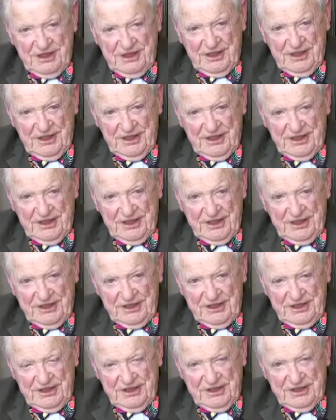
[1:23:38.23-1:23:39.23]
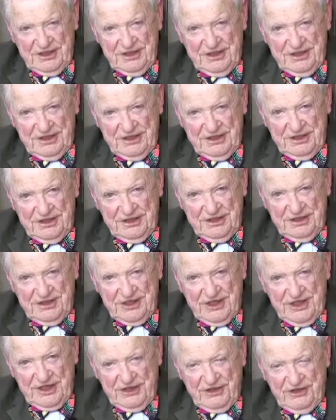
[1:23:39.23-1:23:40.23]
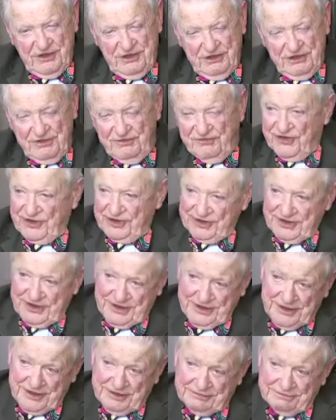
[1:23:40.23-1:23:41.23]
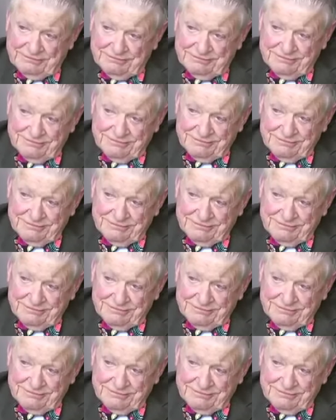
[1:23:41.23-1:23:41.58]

and Jack called a fellow in